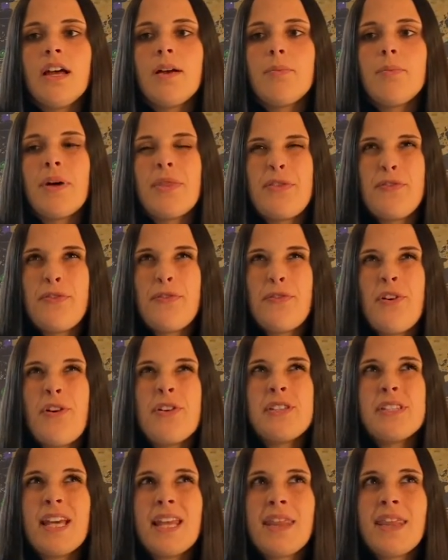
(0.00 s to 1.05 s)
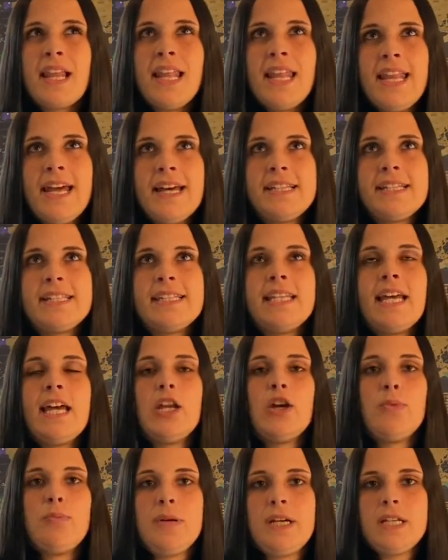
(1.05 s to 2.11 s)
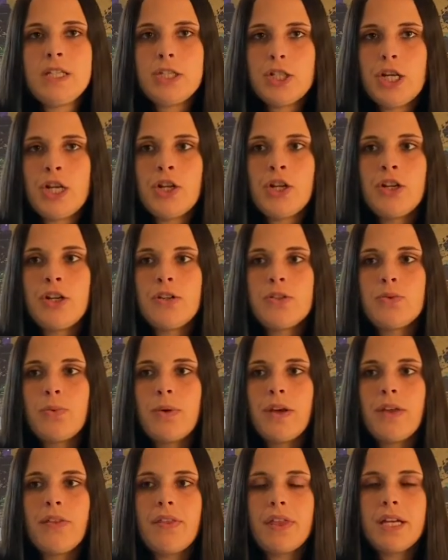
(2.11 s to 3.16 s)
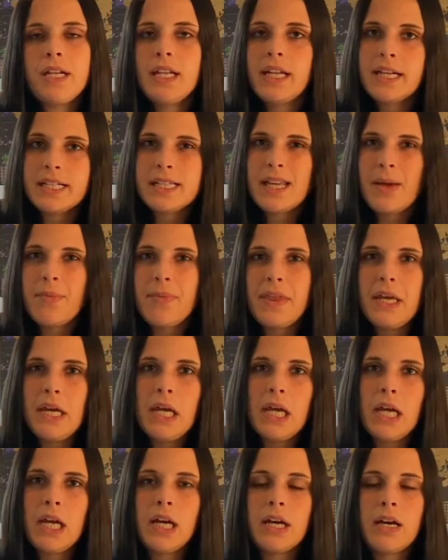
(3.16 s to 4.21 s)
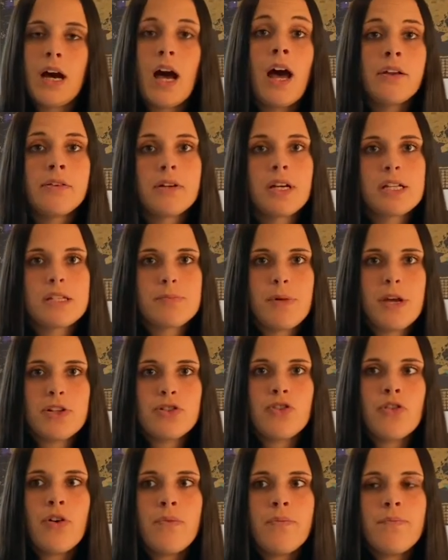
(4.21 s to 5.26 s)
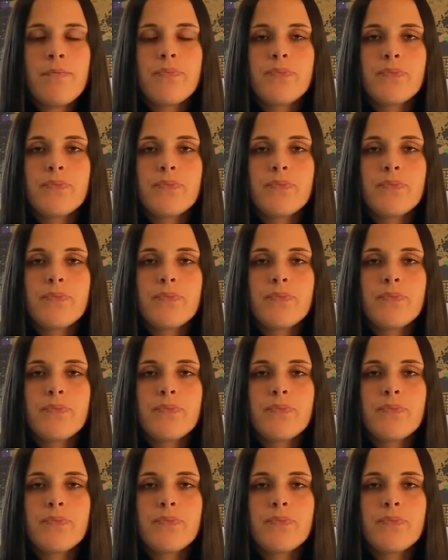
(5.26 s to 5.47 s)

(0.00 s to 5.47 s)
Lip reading: But the first and the last night are big dinners with like something Hanukkah special.